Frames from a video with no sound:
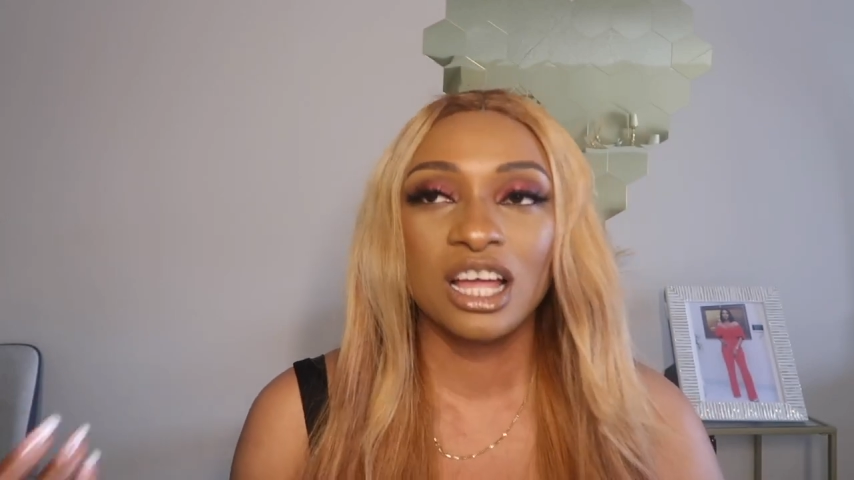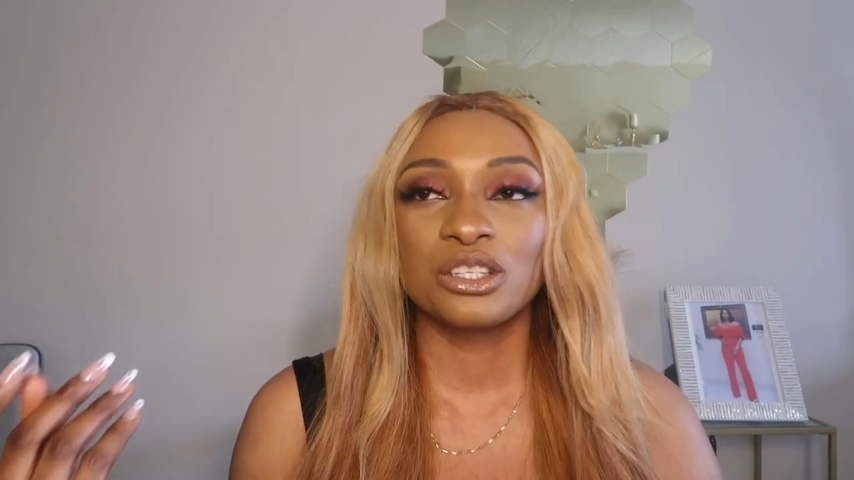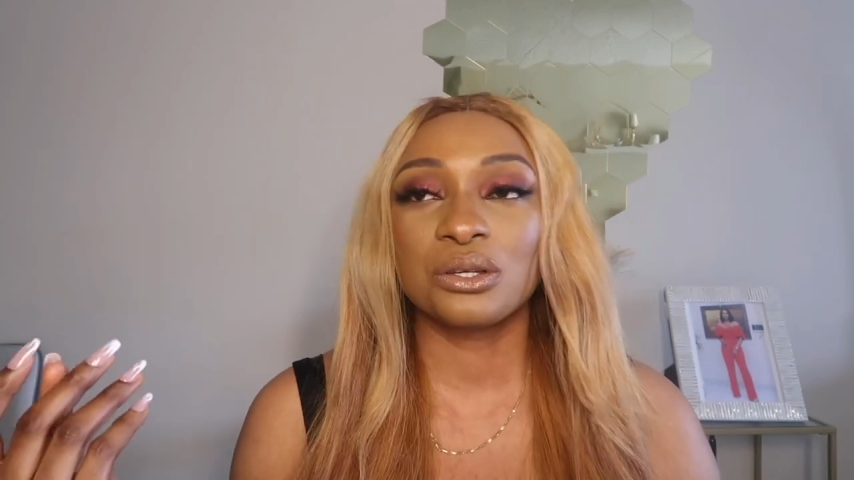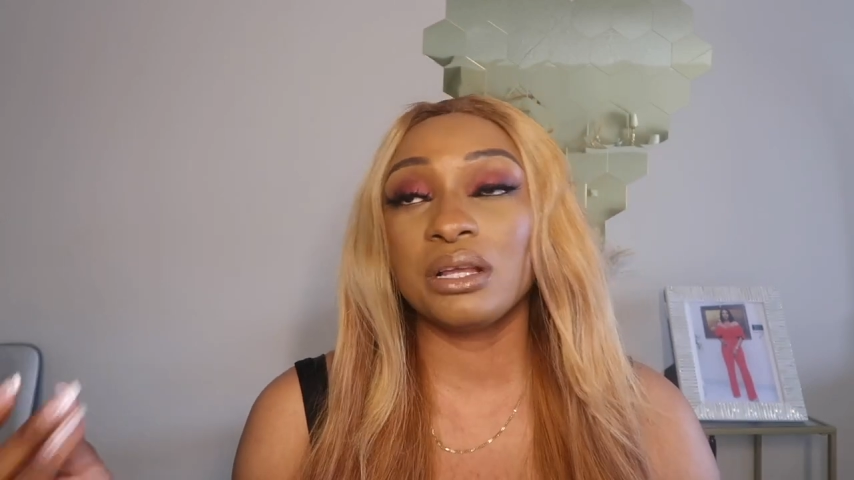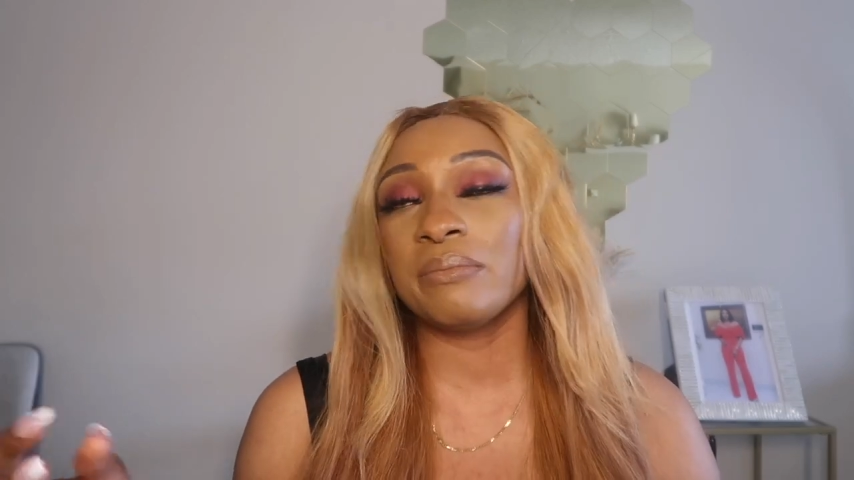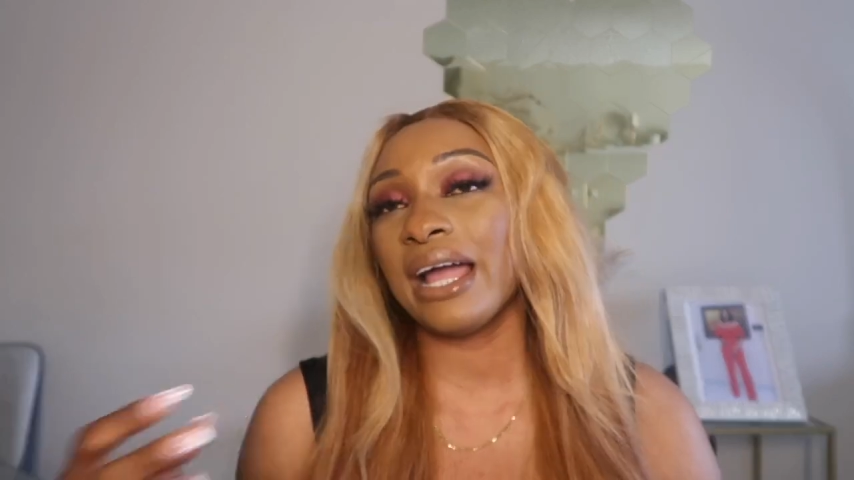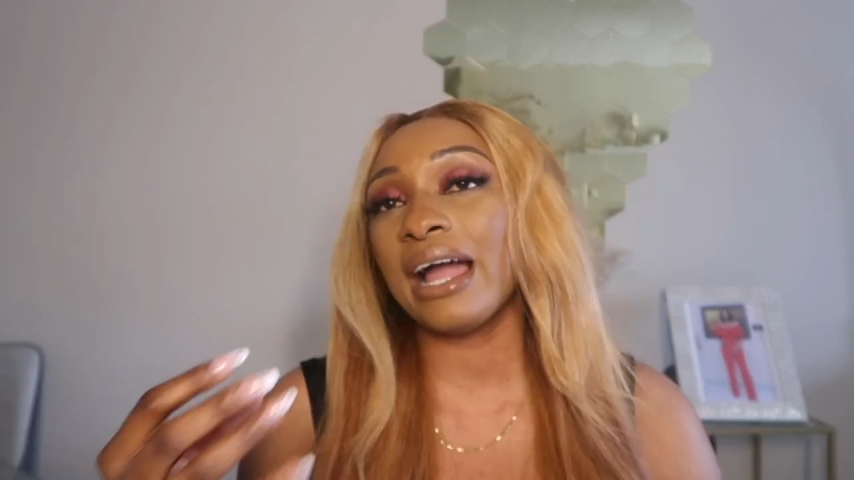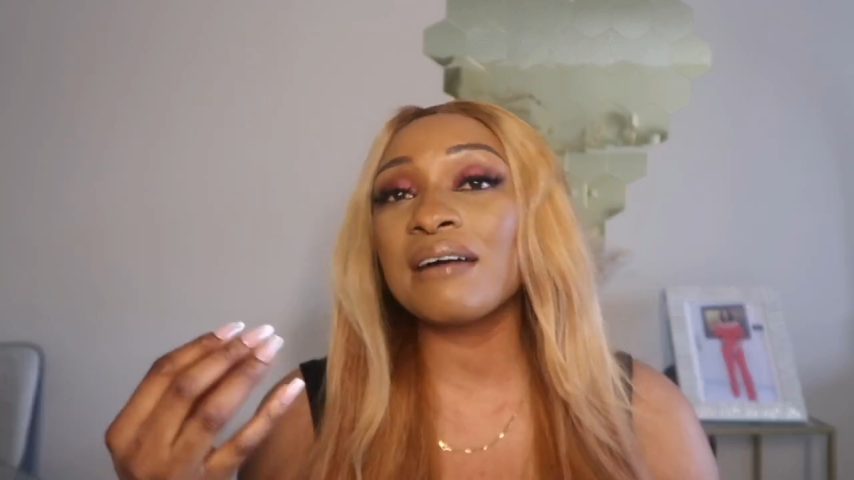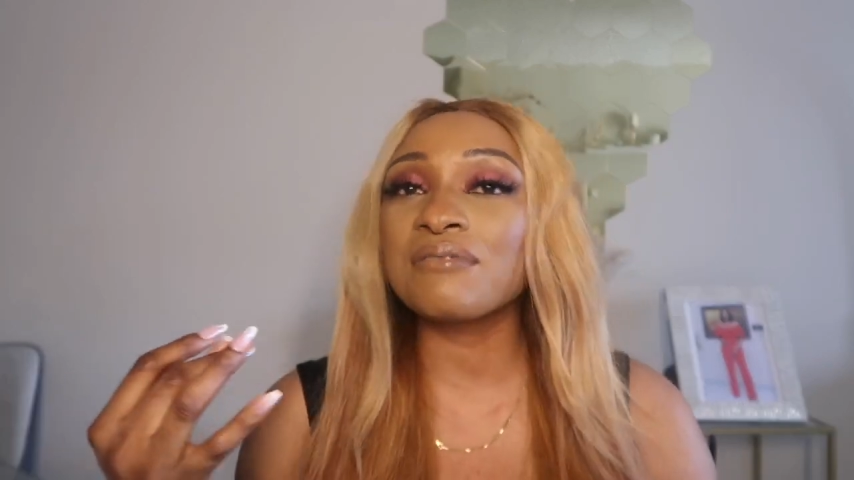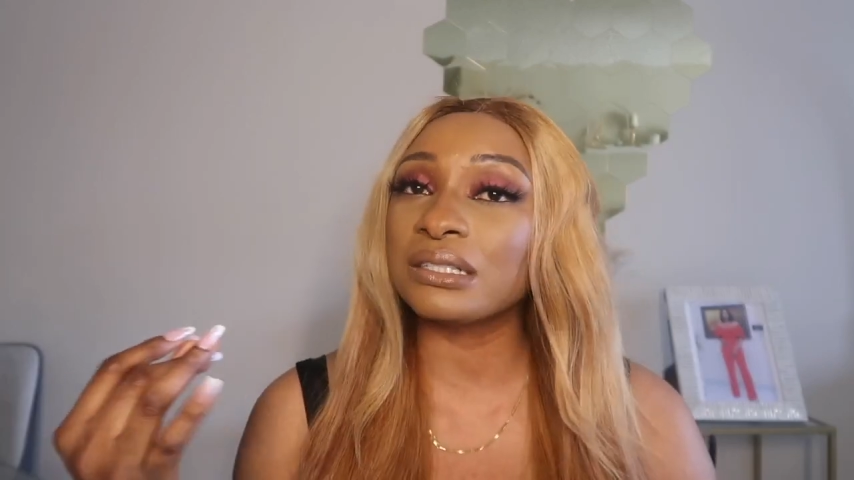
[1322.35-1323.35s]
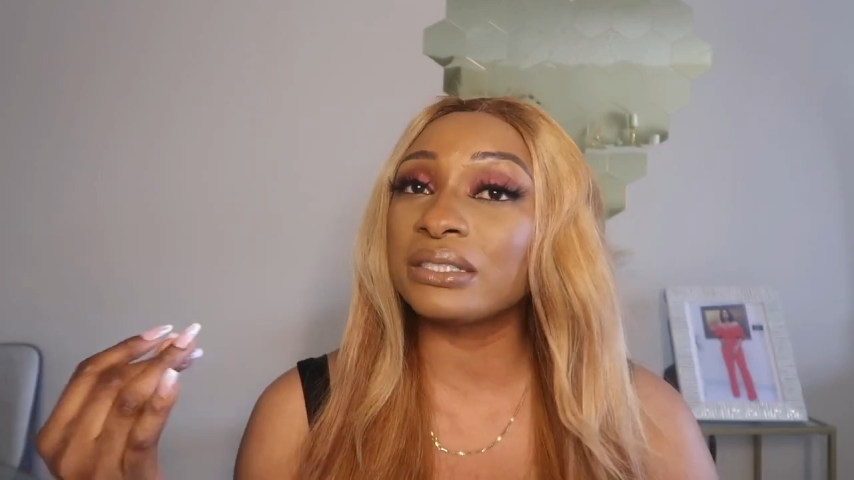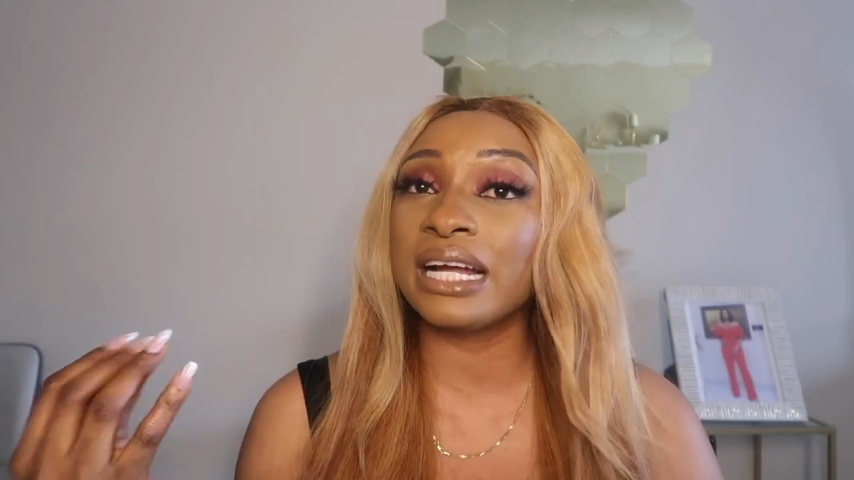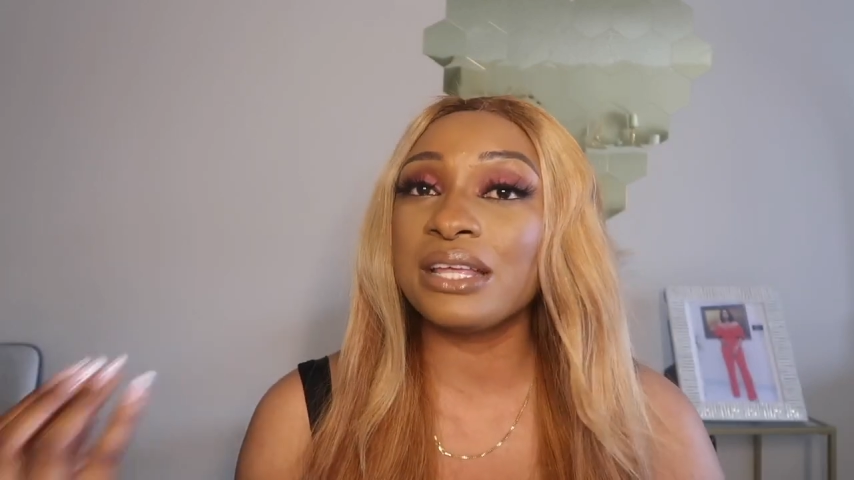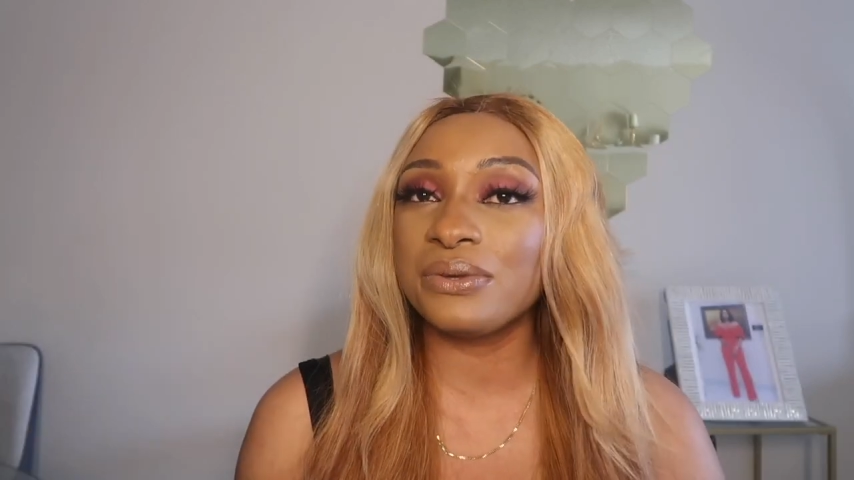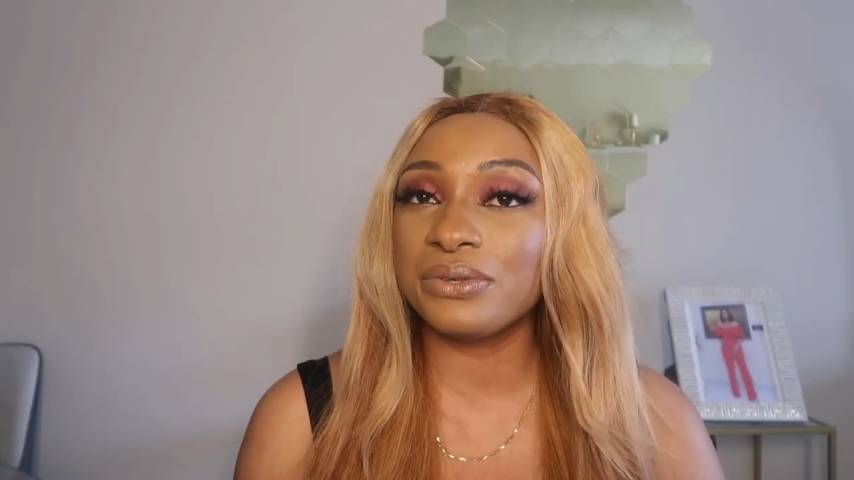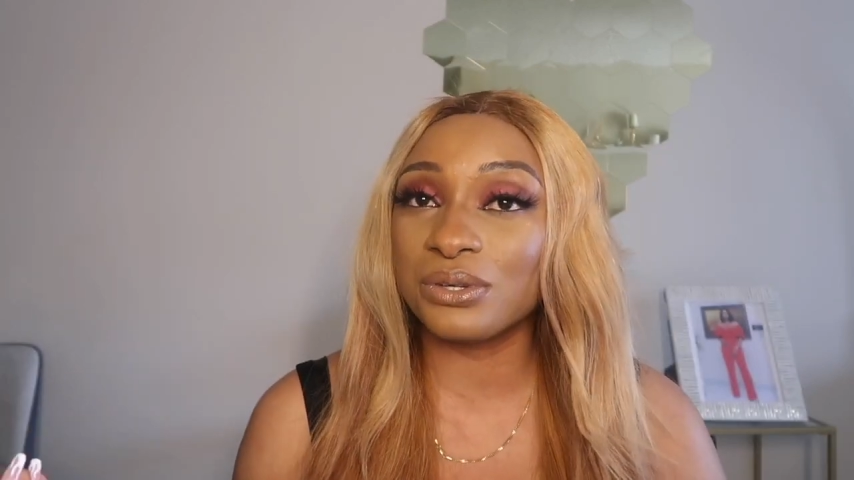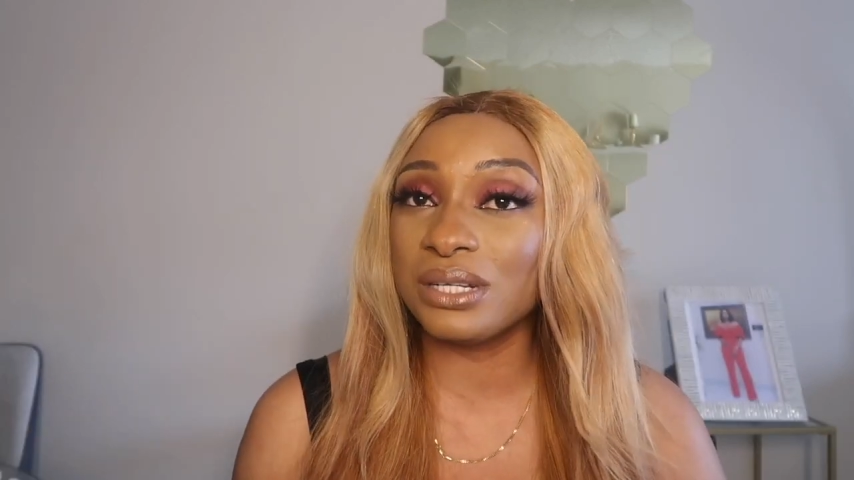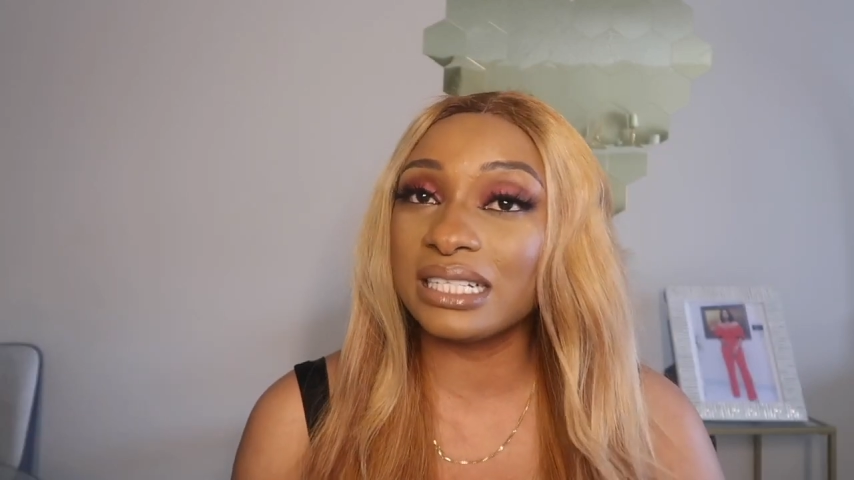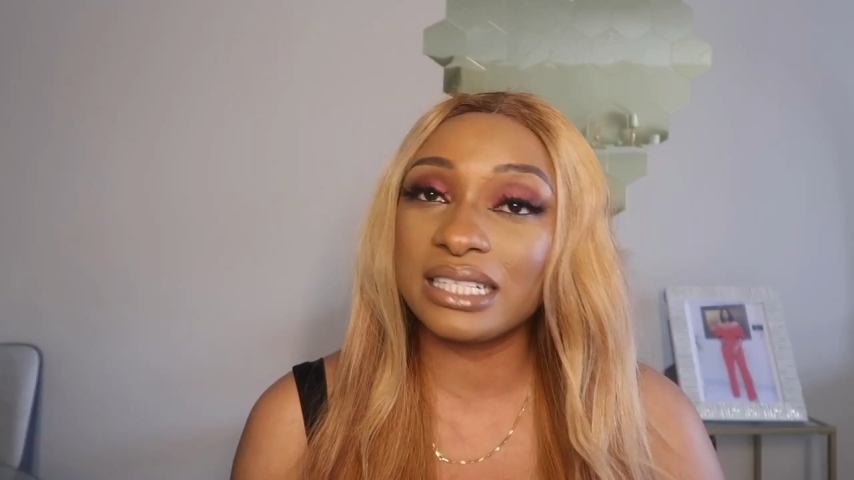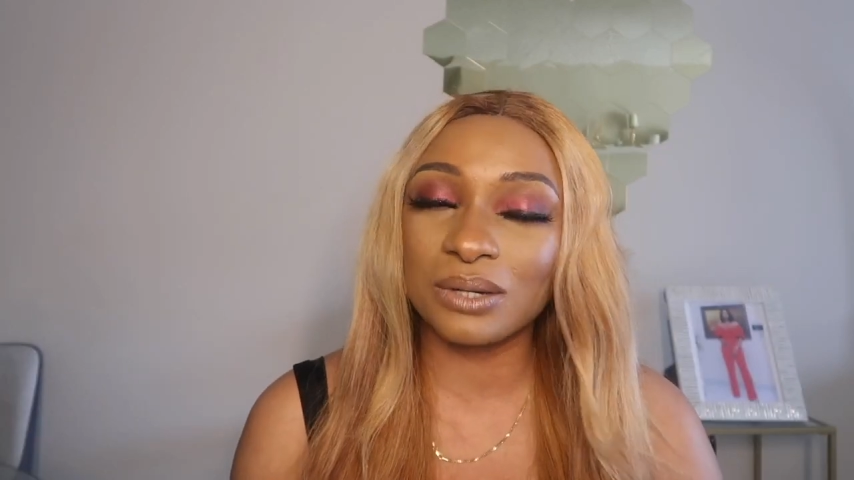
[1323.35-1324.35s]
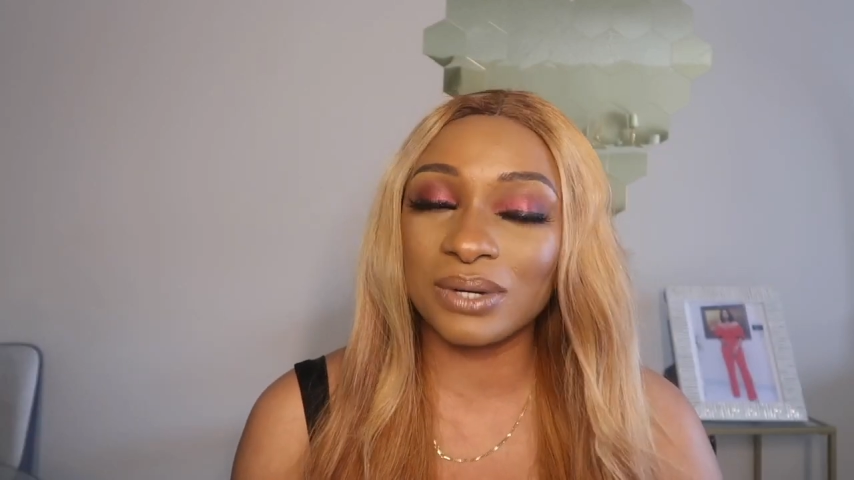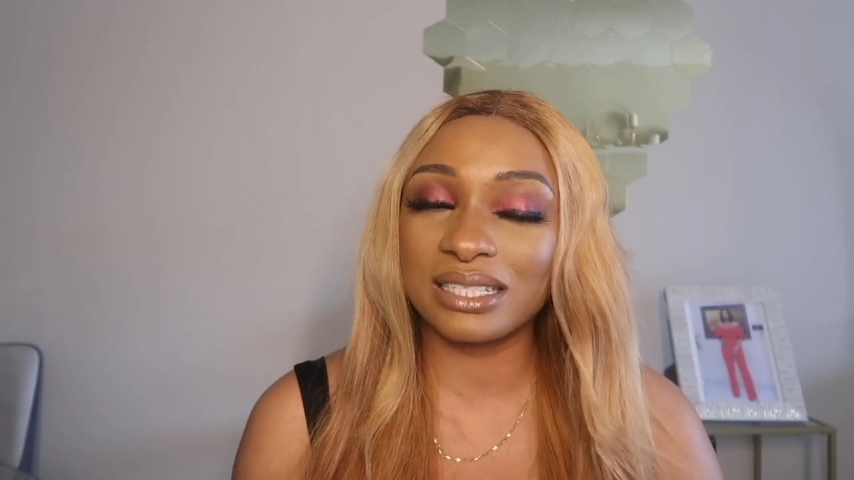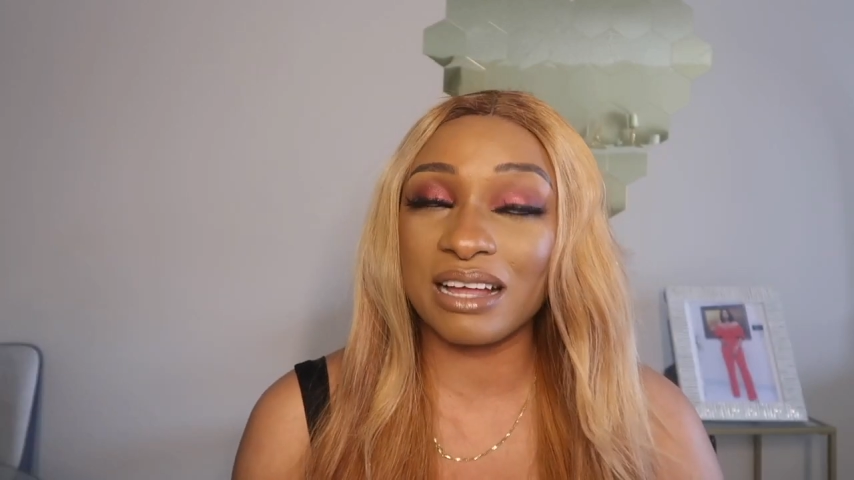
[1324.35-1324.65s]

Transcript: So they might have another Juliet Egwasa.